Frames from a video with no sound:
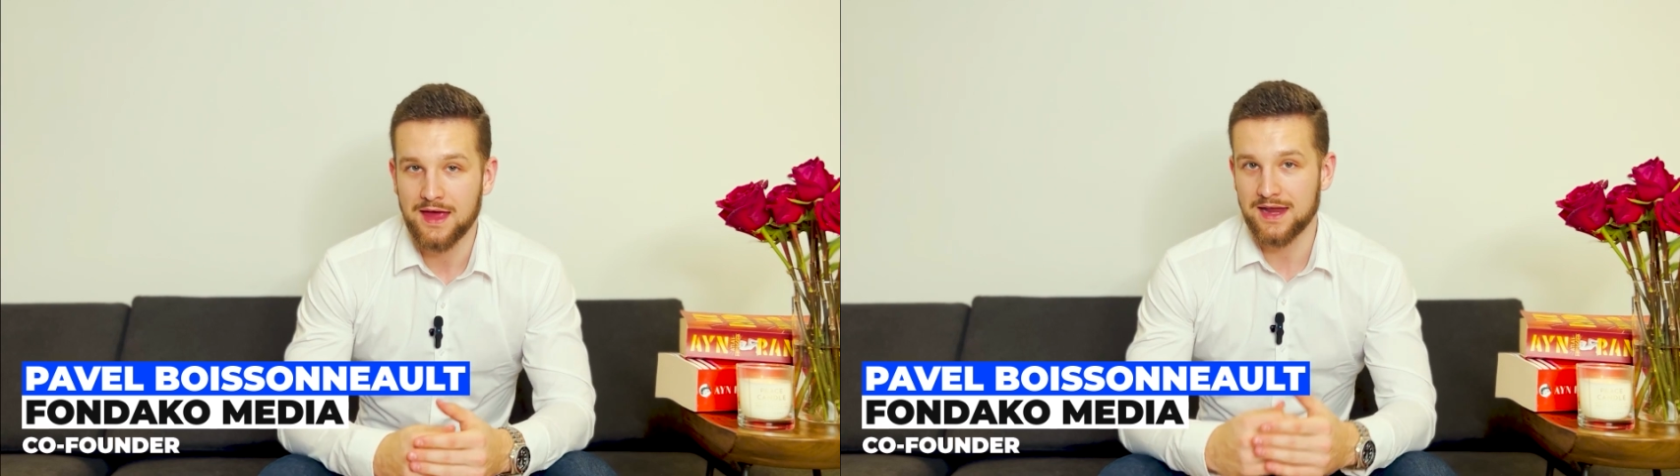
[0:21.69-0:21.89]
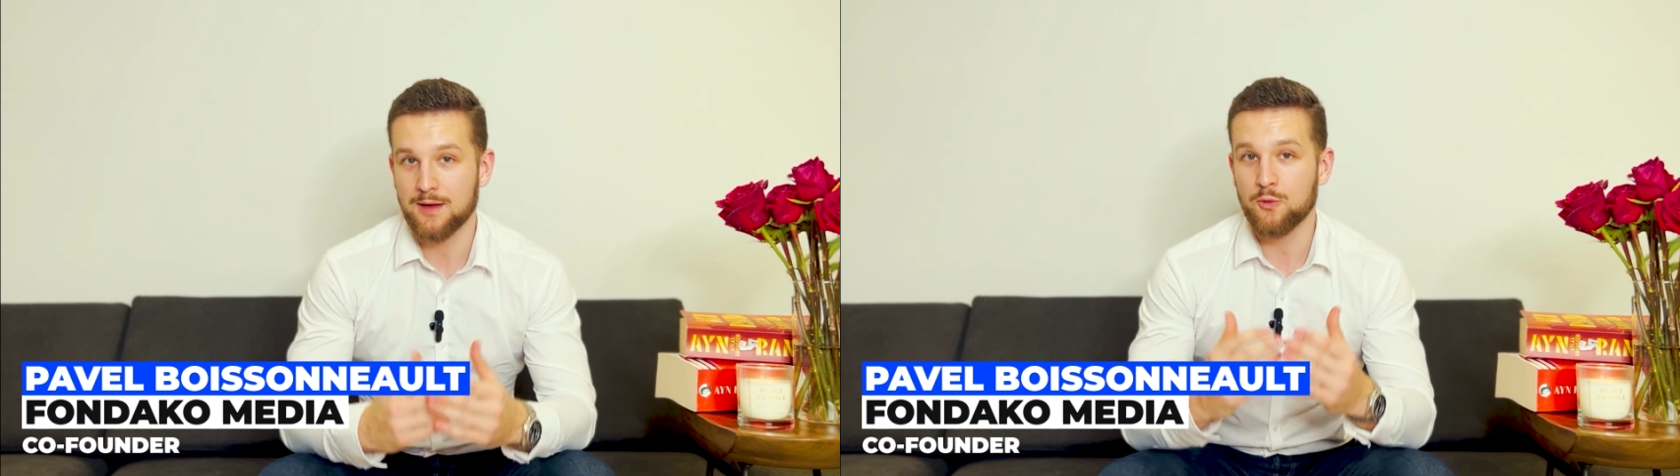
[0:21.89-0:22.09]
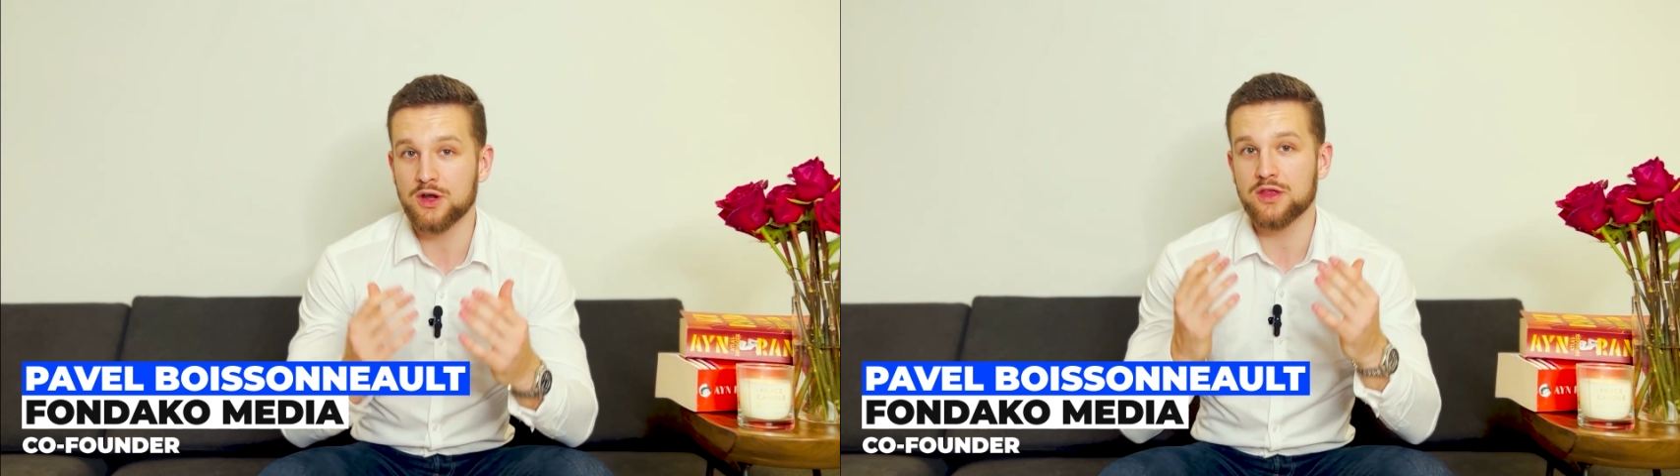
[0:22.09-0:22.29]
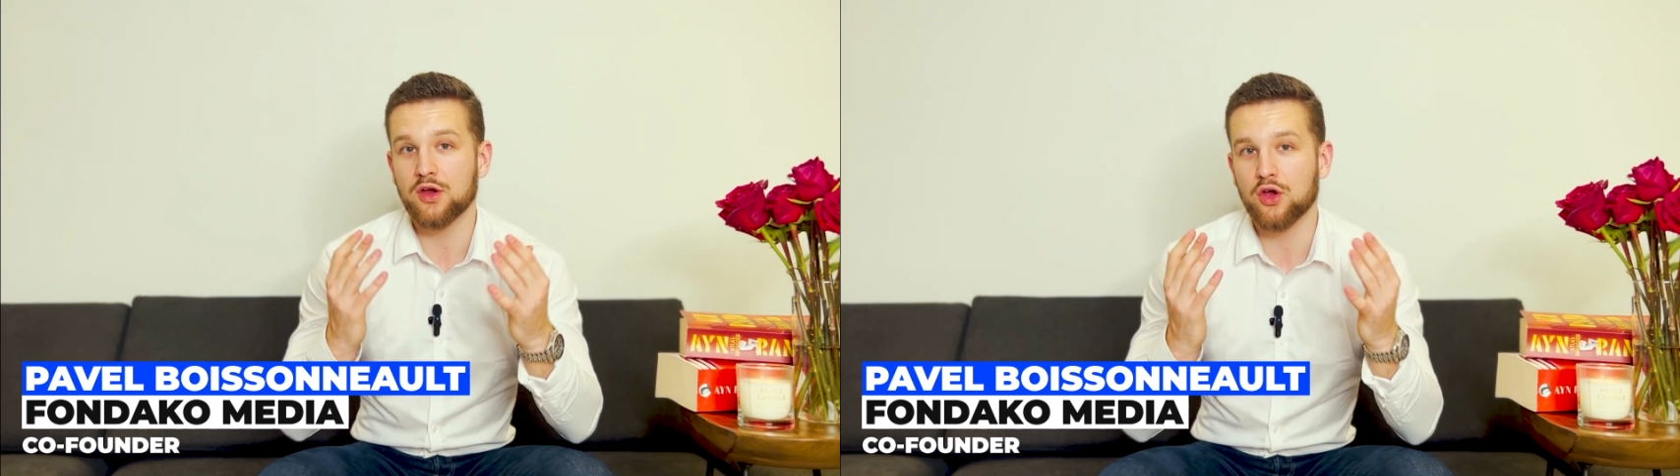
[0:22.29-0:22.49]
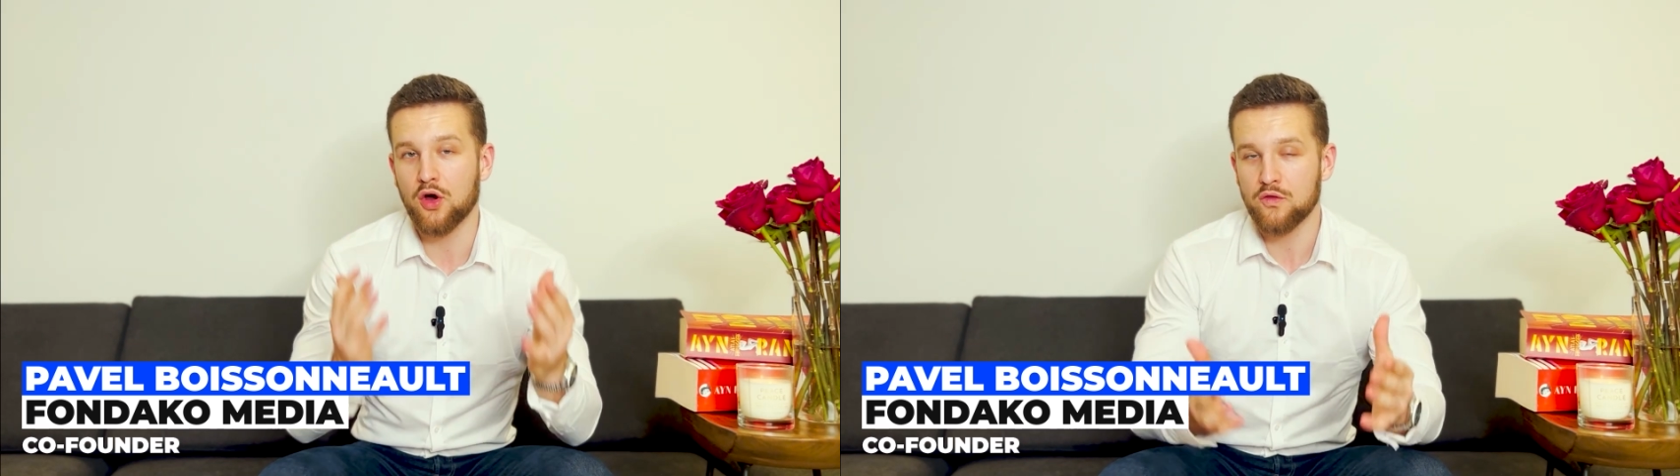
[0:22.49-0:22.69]
and I'm one of
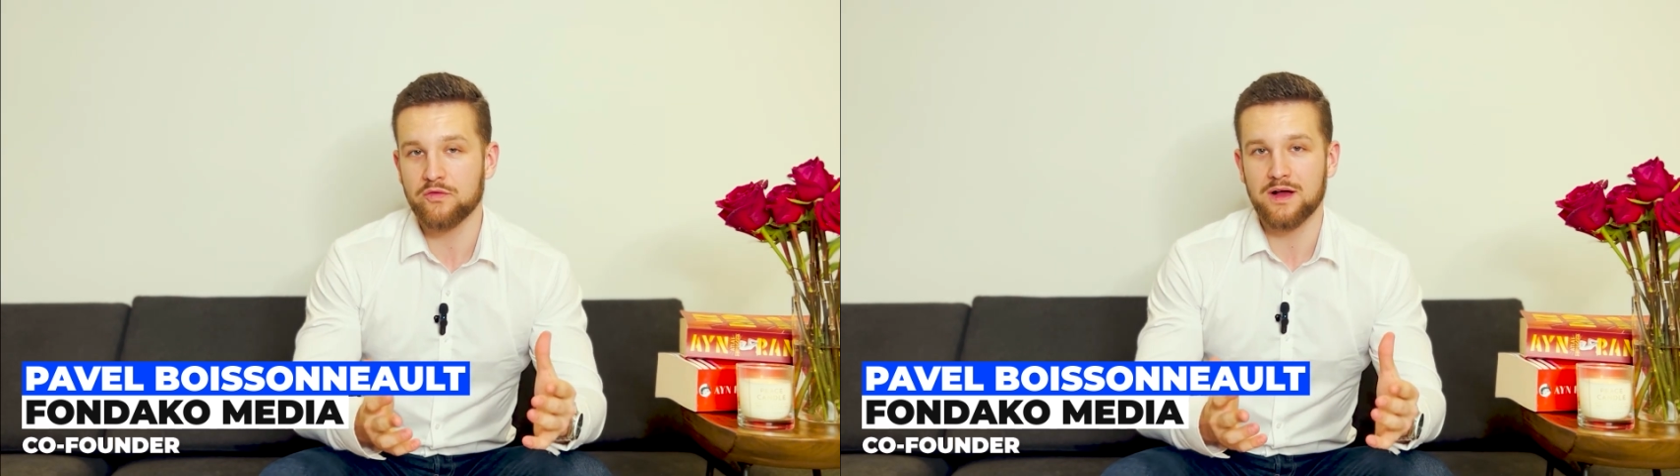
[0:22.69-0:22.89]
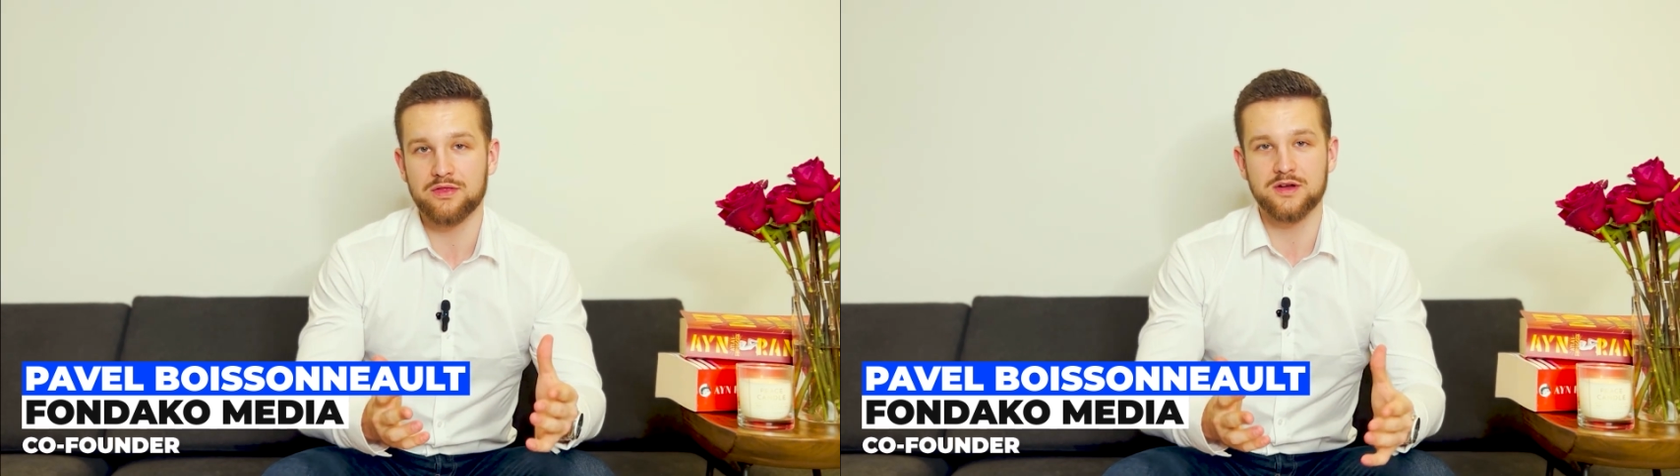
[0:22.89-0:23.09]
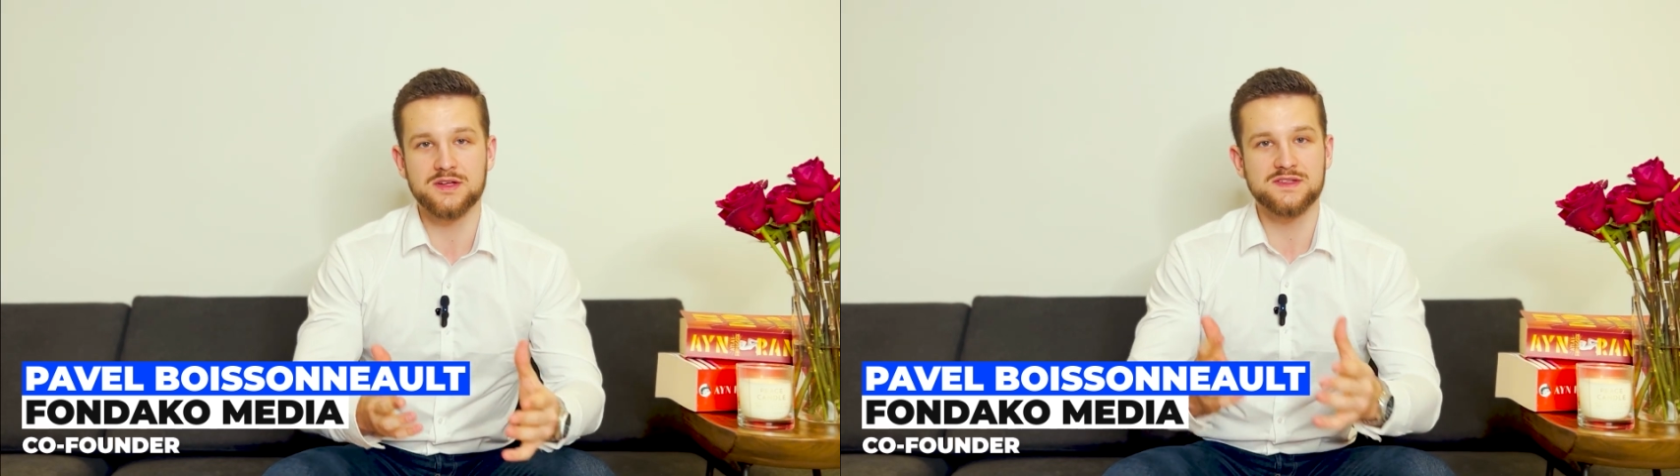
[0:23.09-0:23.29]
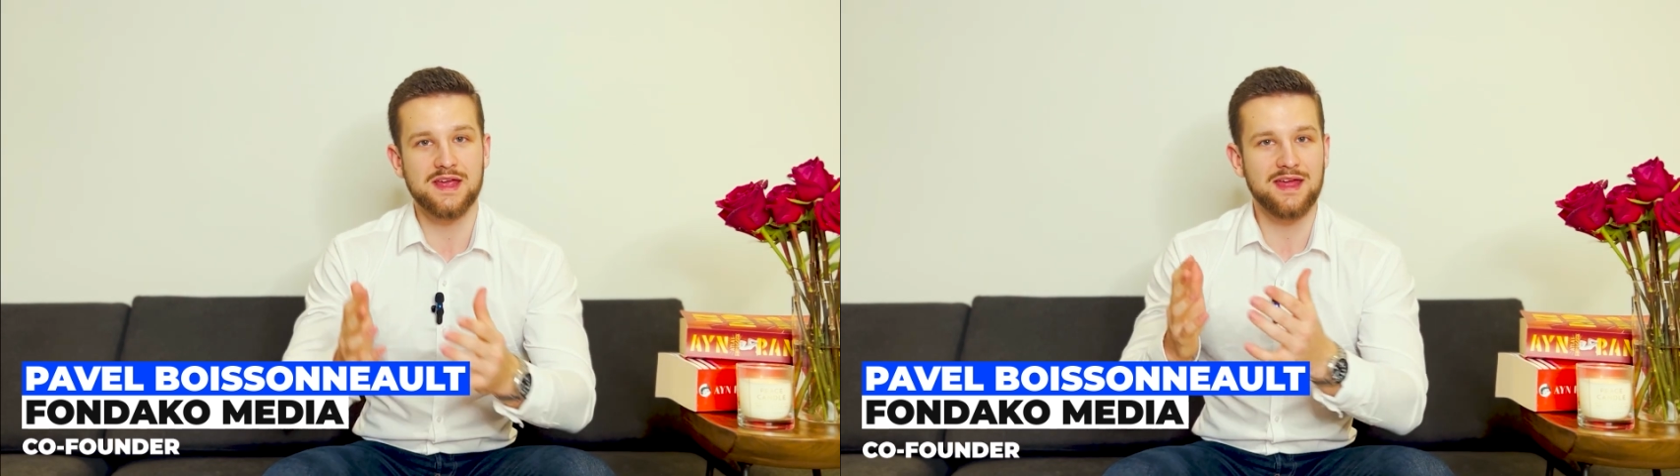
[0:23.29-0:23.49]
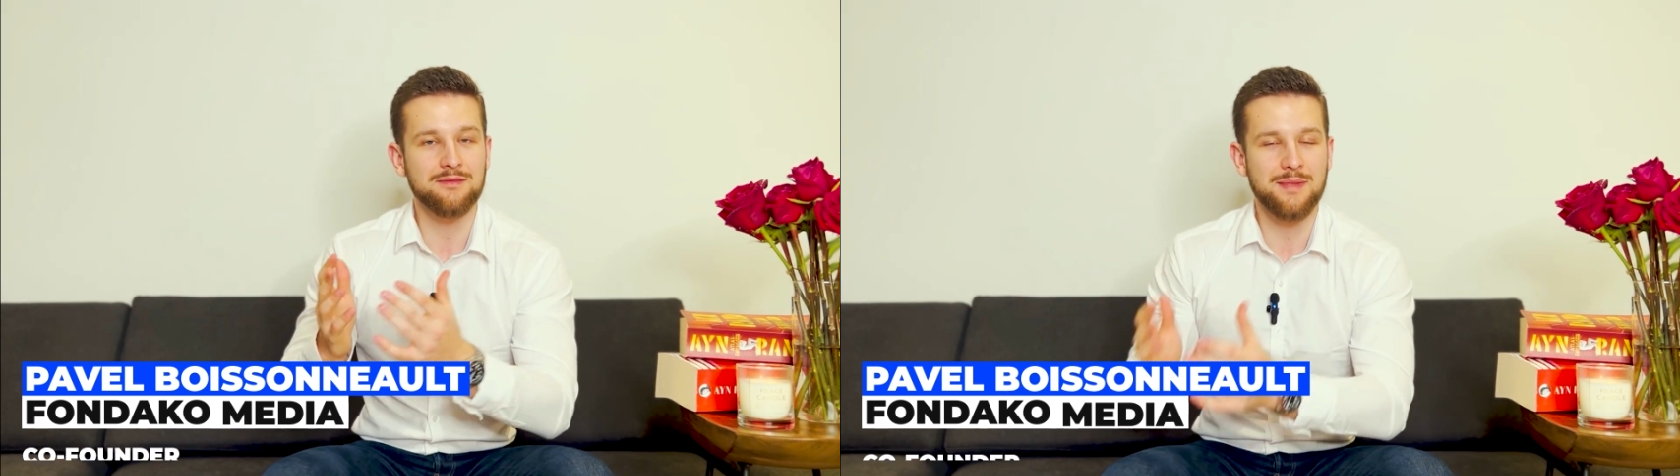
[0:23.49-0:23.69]
the co-founders
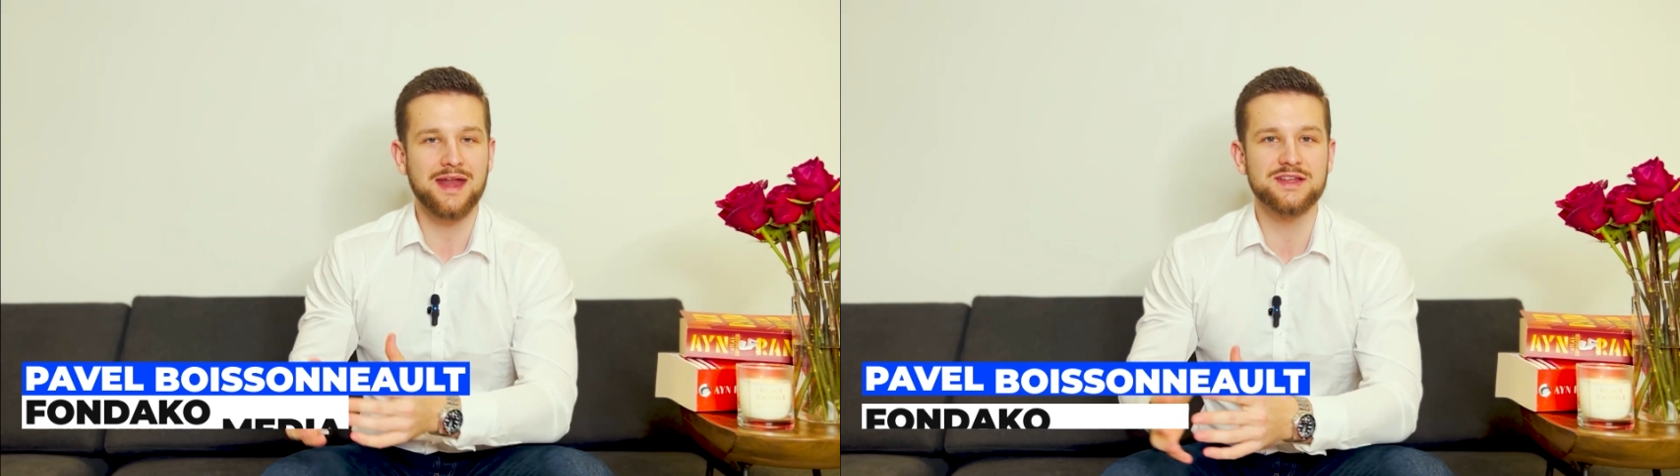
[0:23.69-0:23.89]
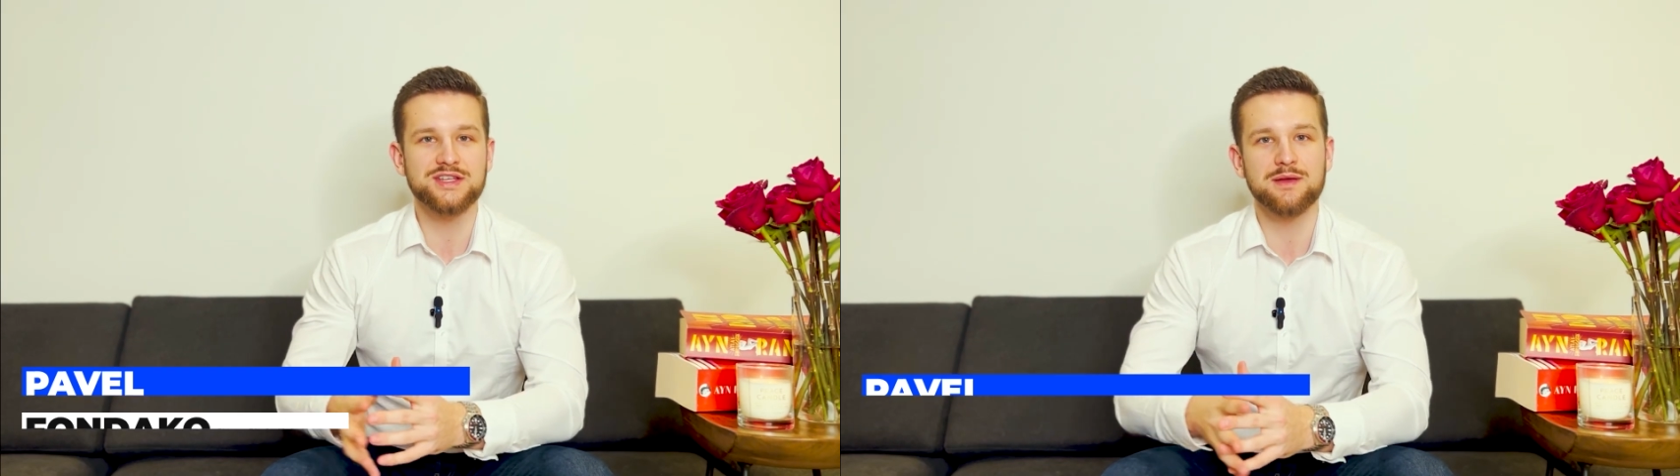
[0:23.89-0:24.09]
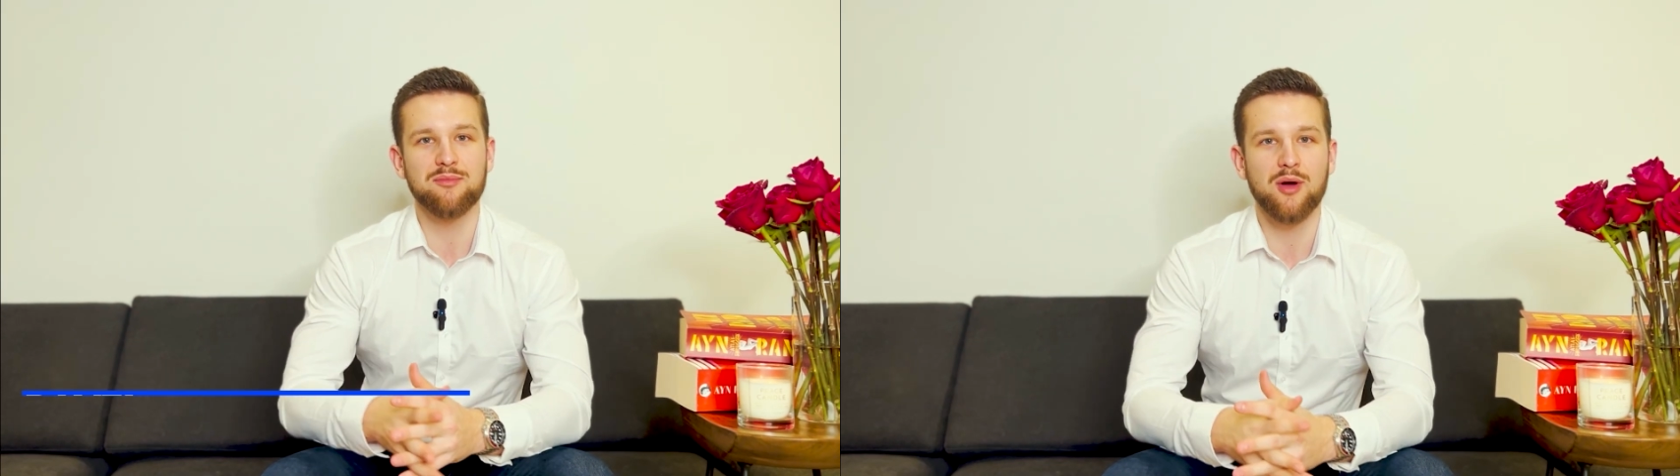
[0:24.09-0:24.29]
and managing